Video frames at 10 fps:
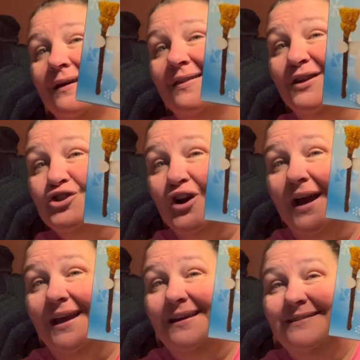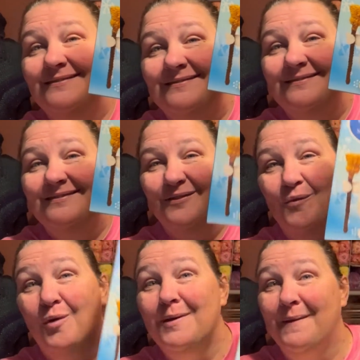the train will
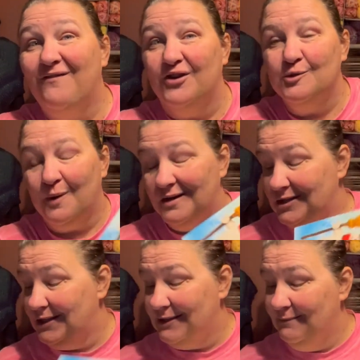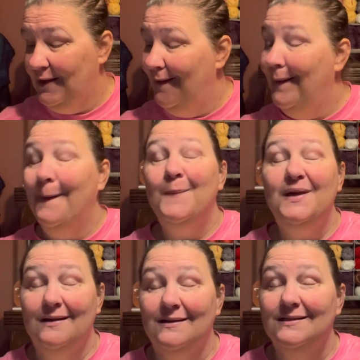be my first project
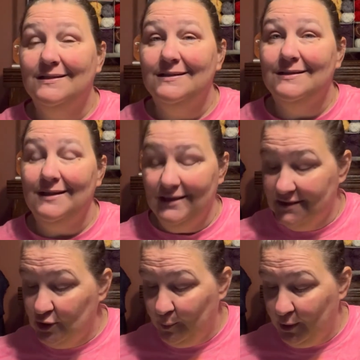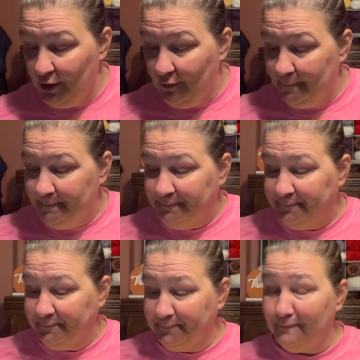because it's super cute.
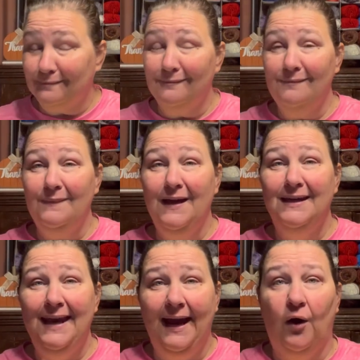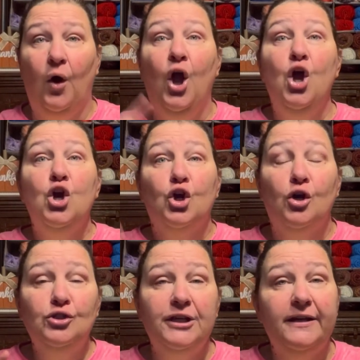Now, go
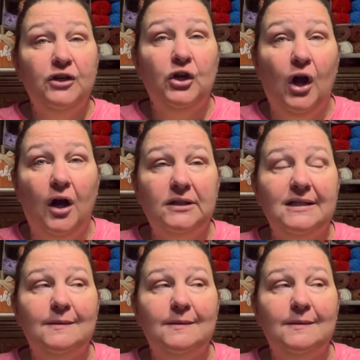check your Ollie's